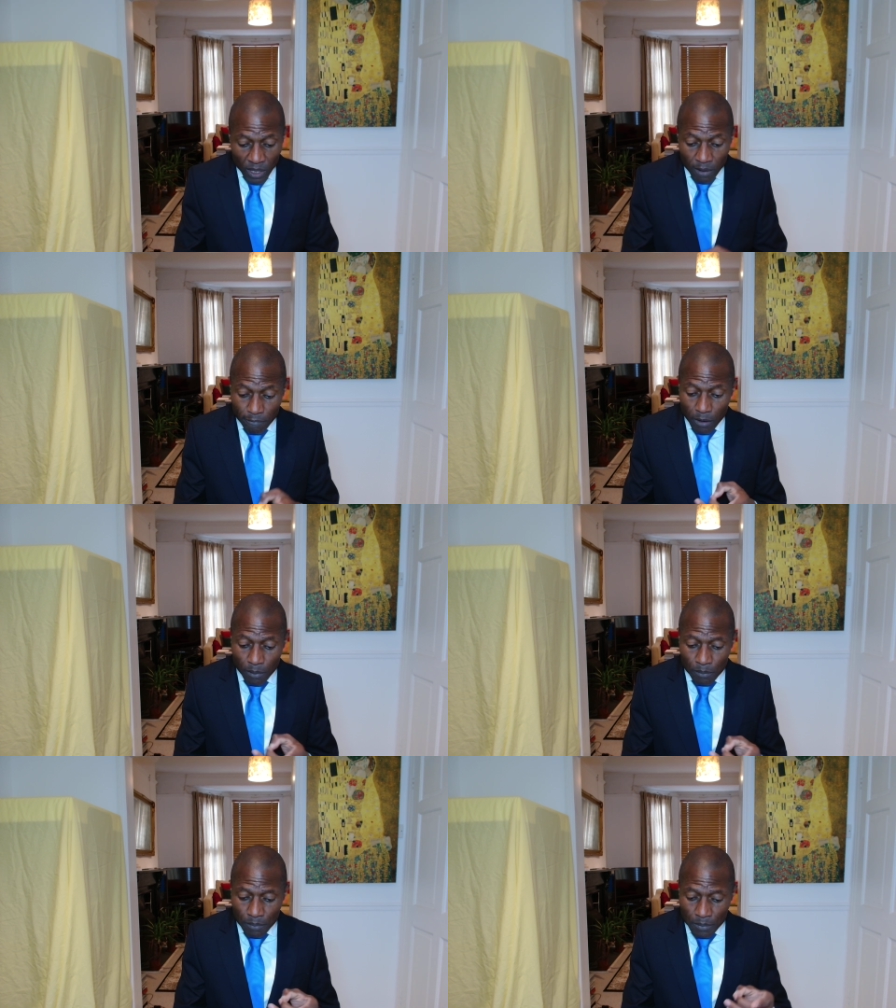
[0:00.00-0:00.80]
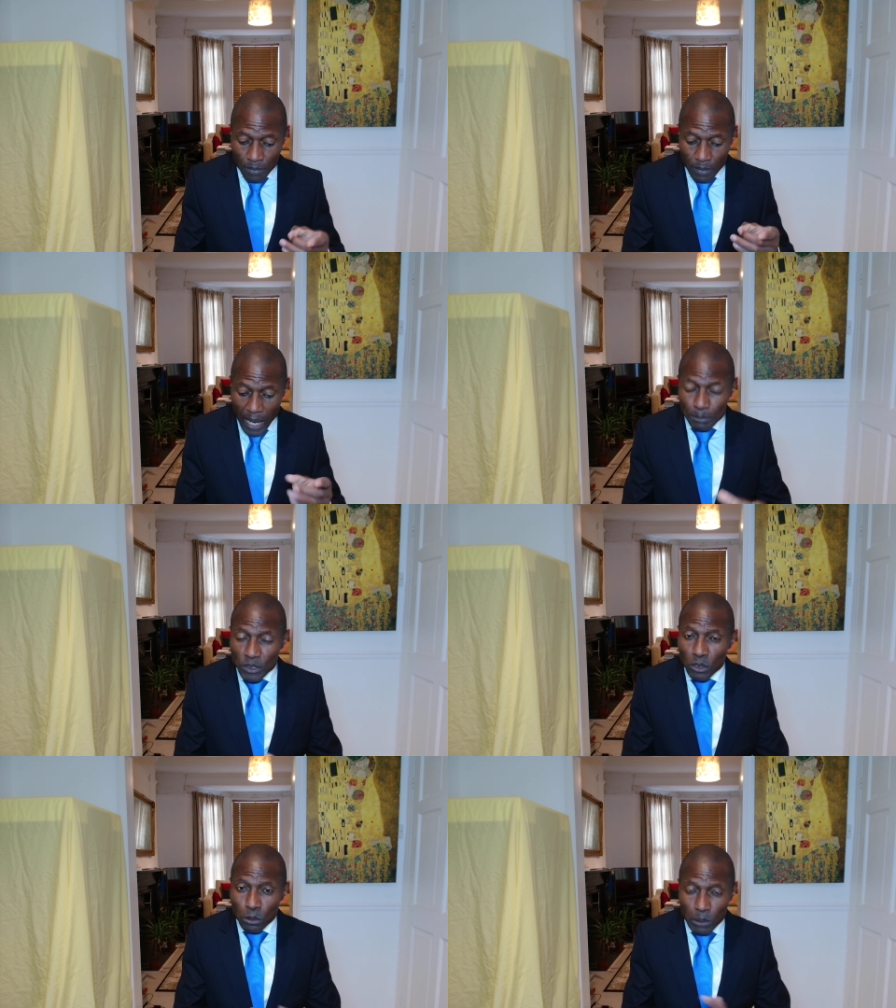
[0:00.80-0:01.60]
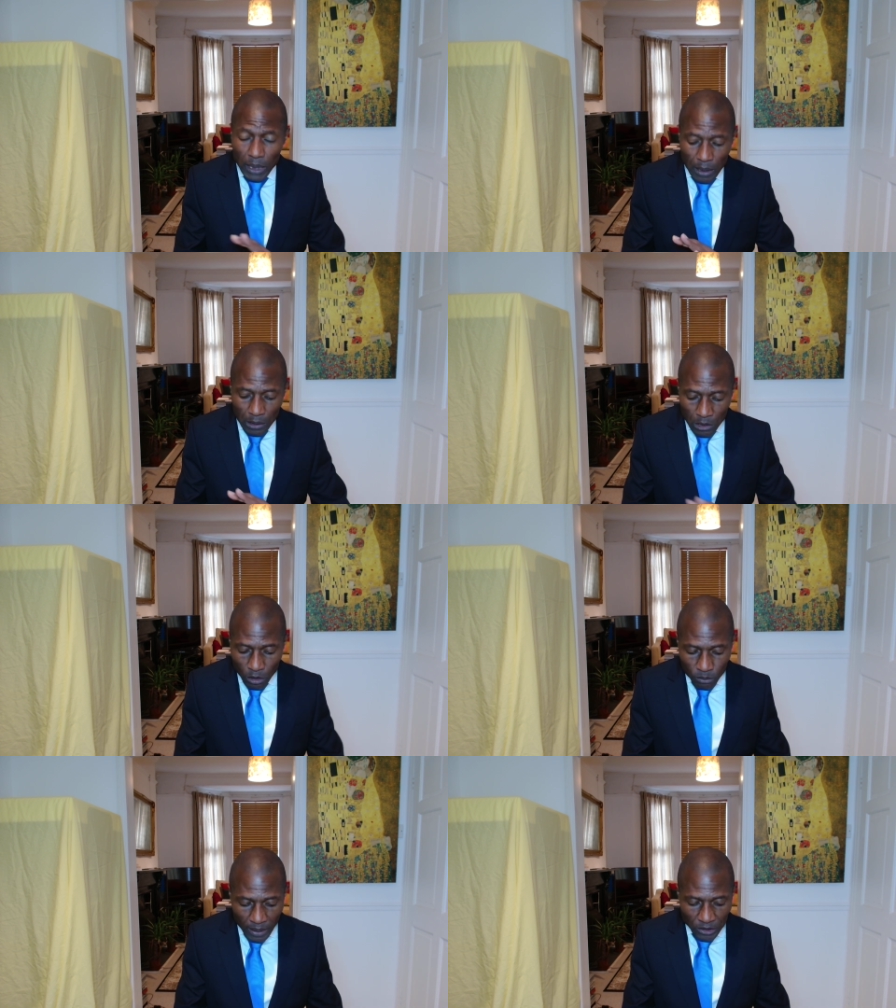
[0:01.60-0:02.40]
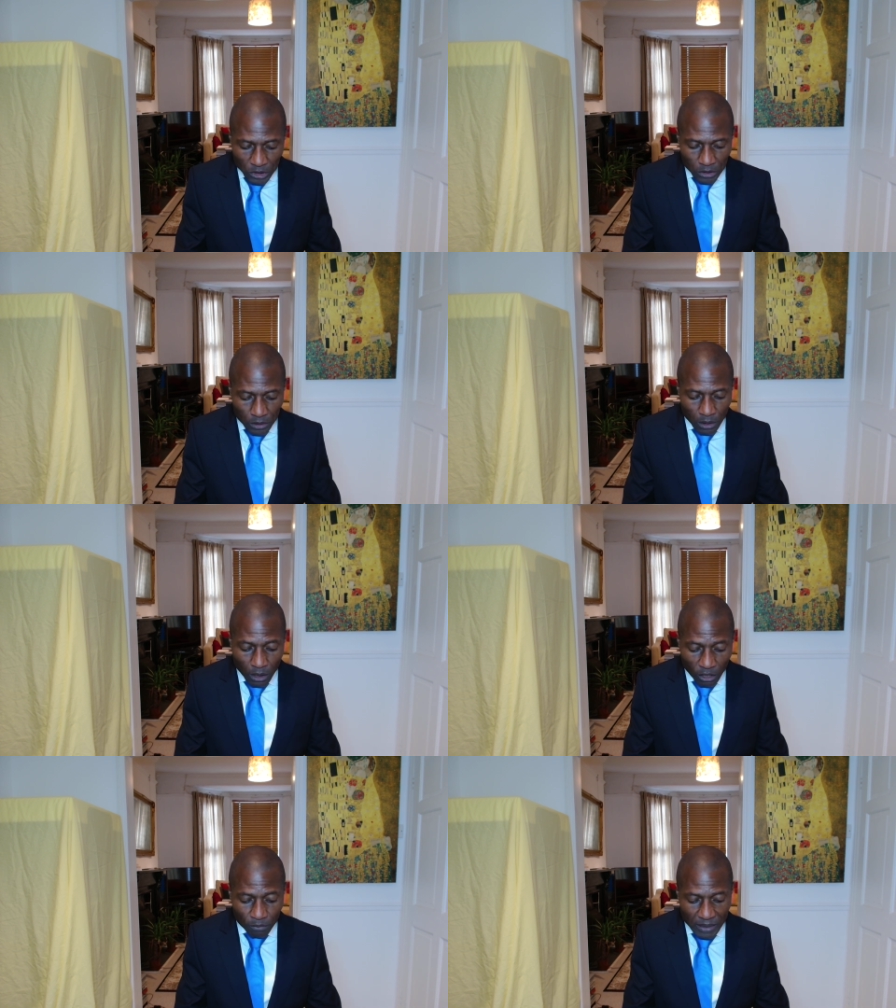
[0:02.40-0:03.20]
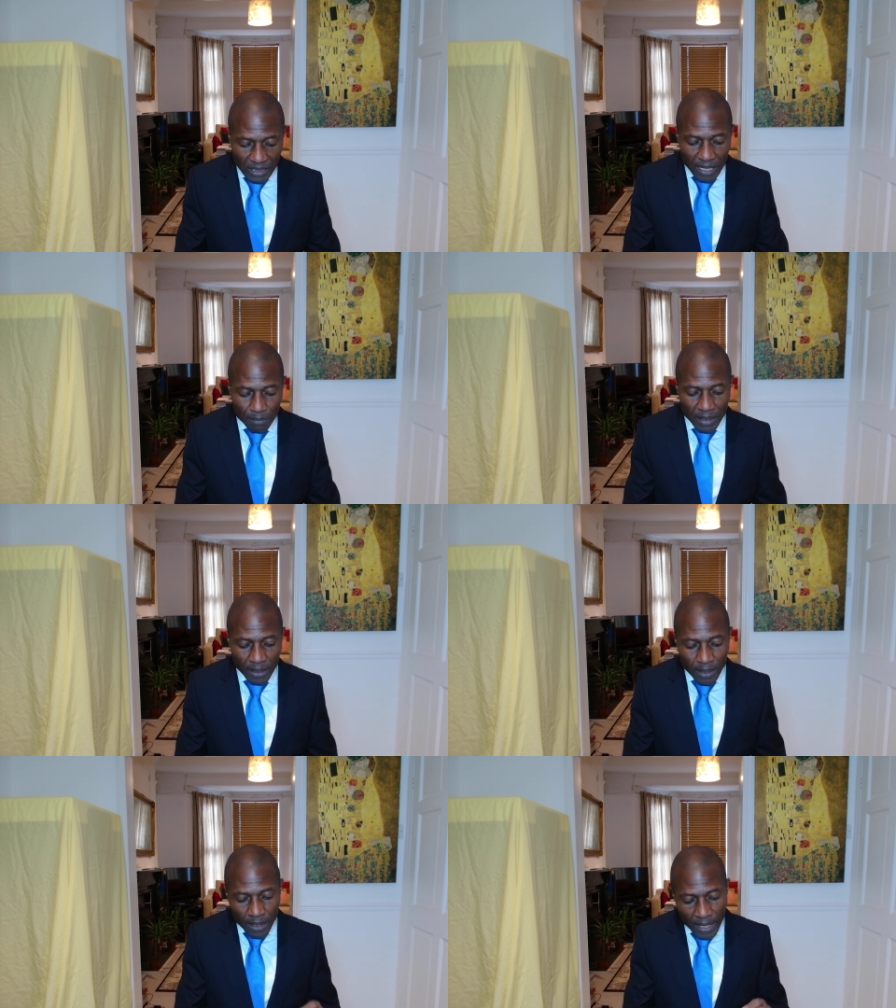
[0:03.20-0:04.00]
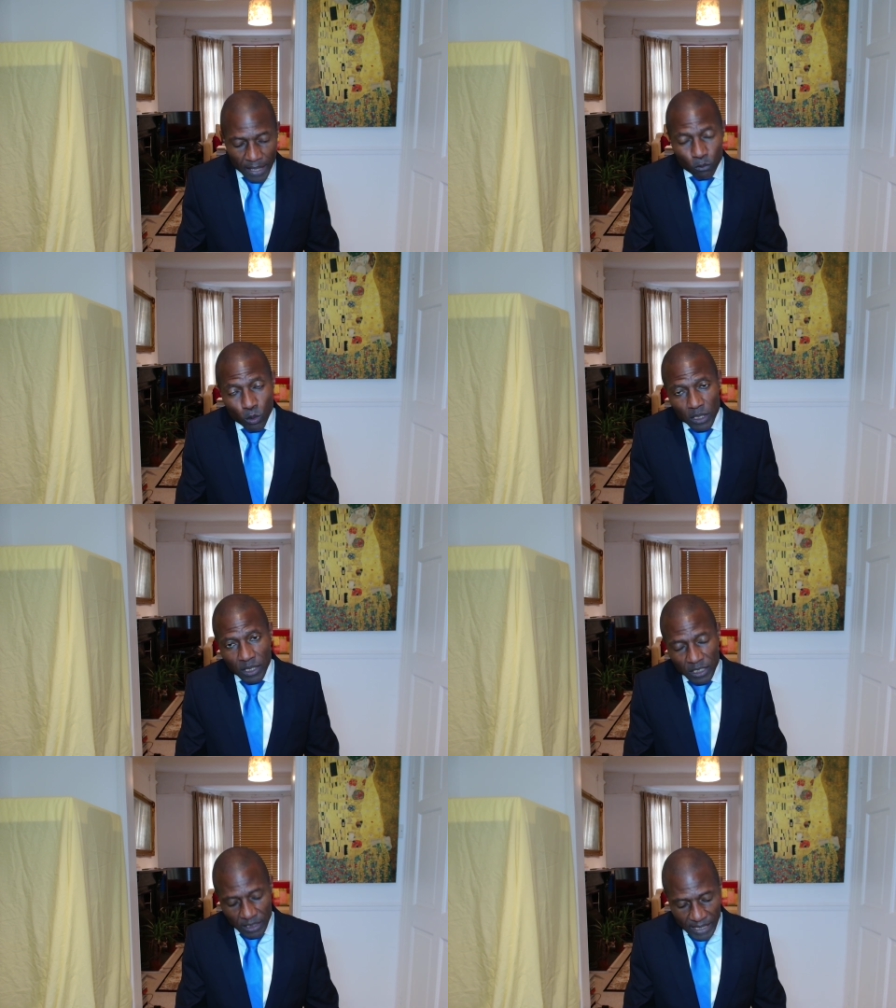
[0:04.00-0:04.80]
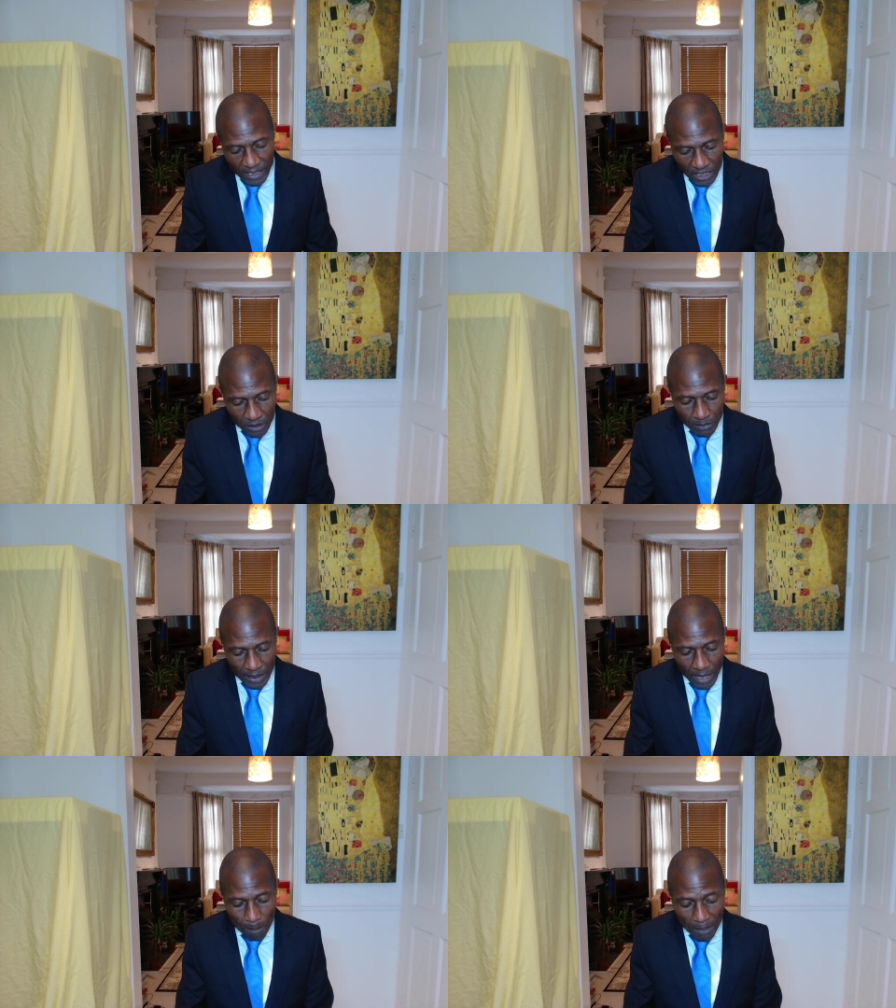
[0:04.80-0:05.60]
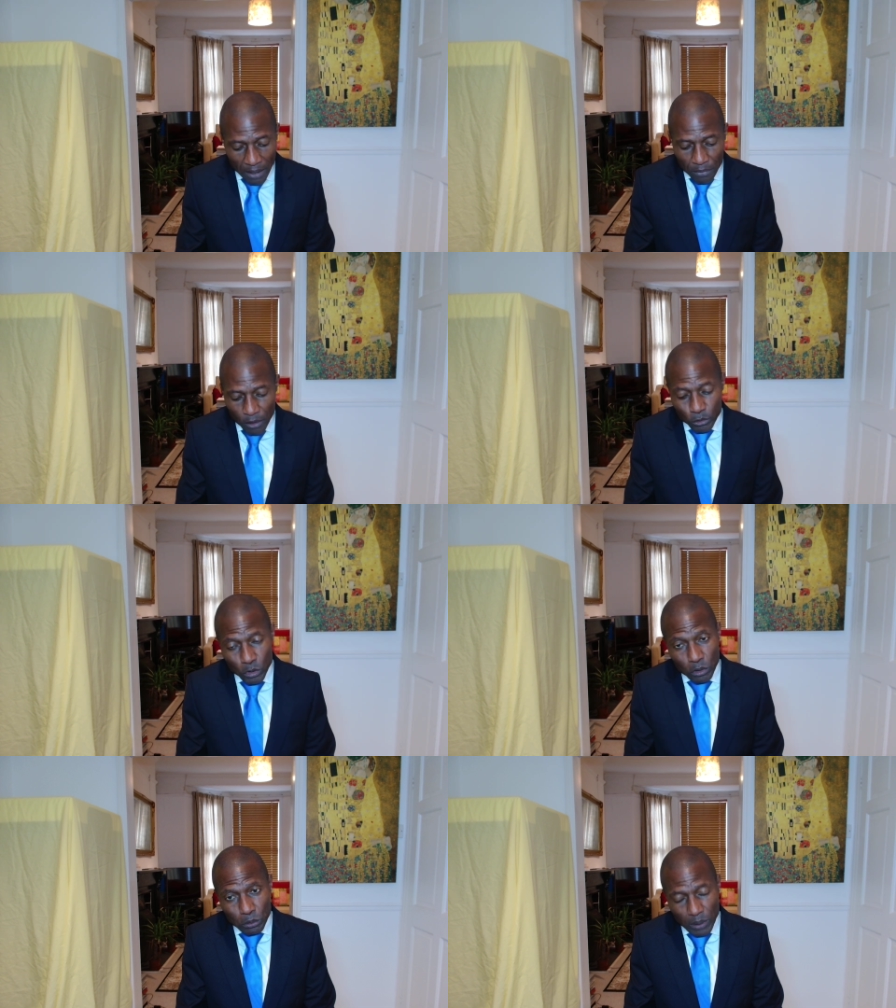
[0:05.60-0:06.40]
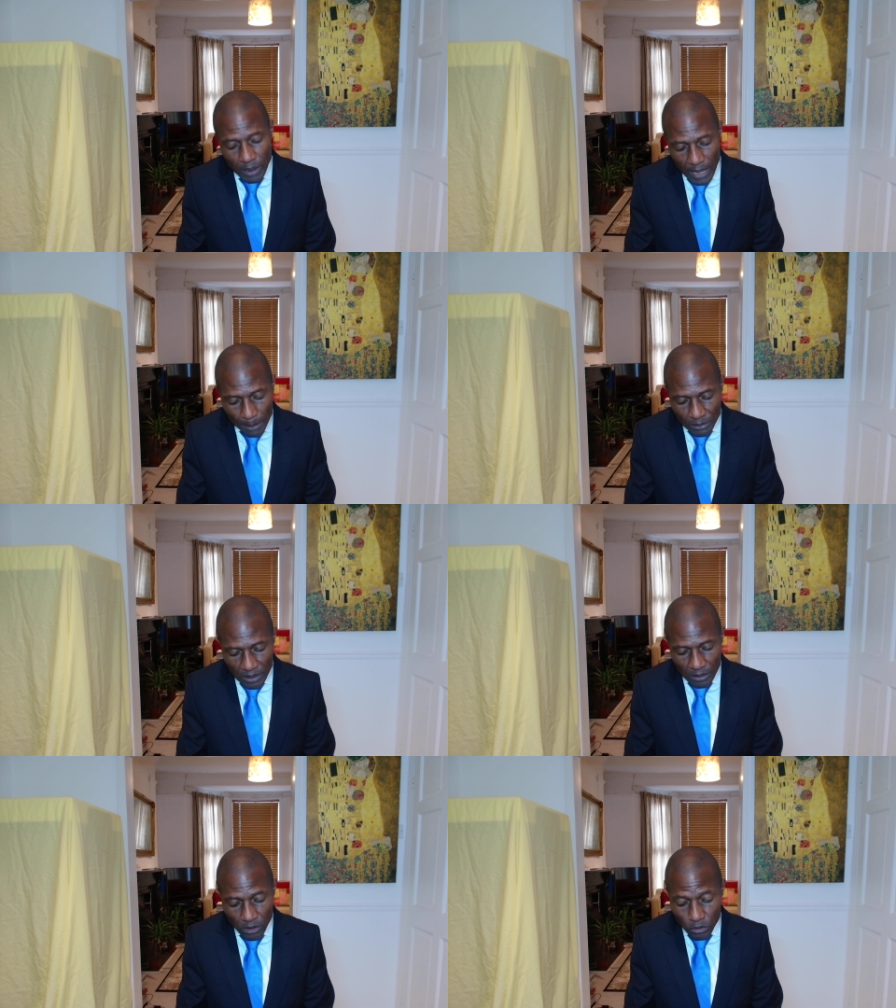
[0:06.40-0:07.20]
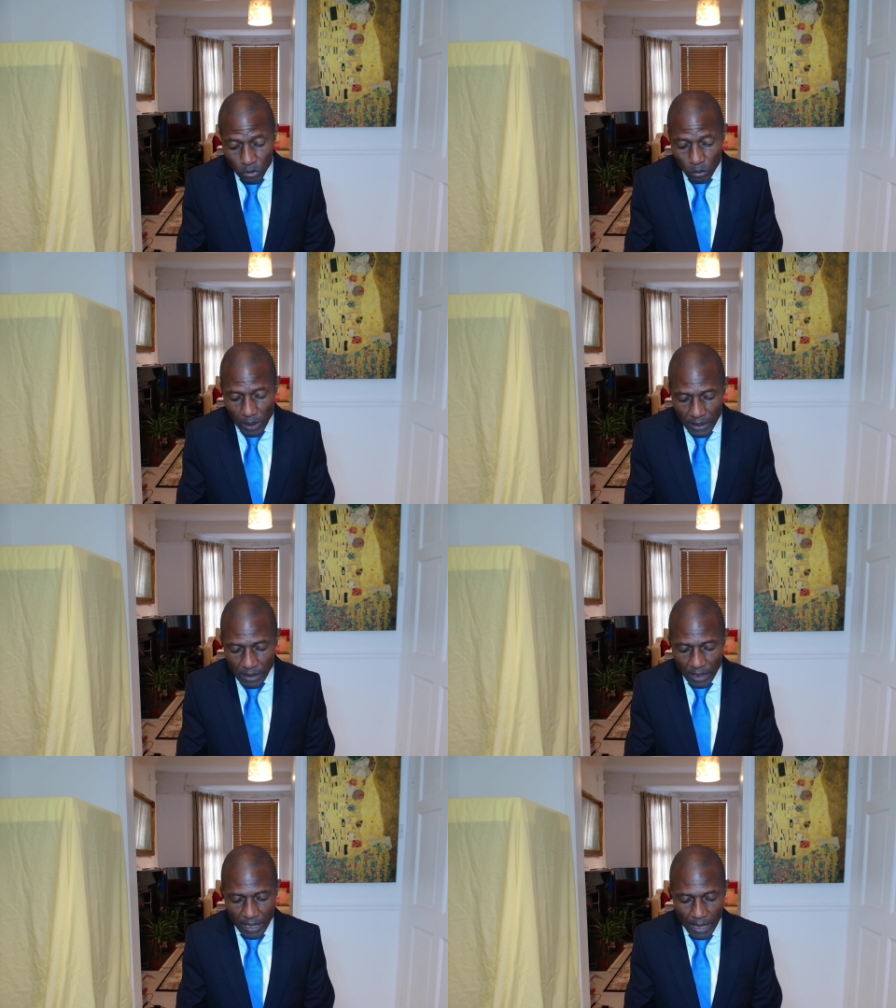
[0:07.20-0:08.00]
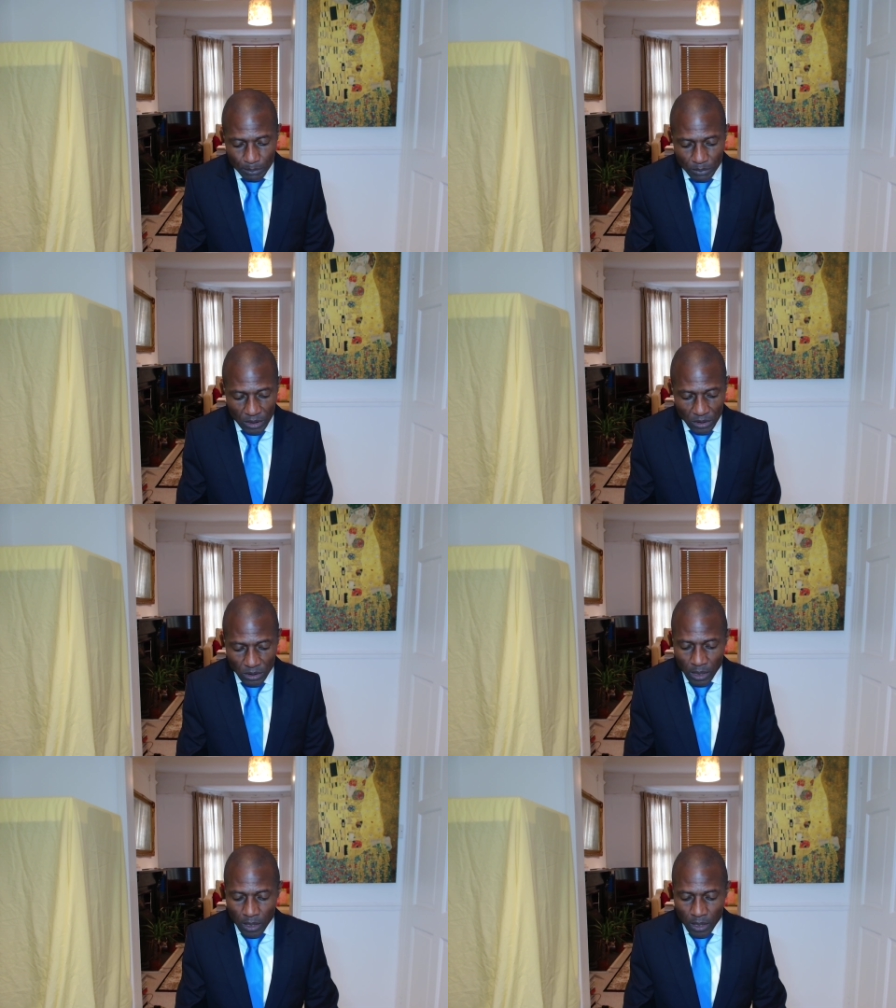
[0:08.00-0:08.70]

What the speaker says: from absolutely no mention of Miss Letby in witness testimony about those two later collapses,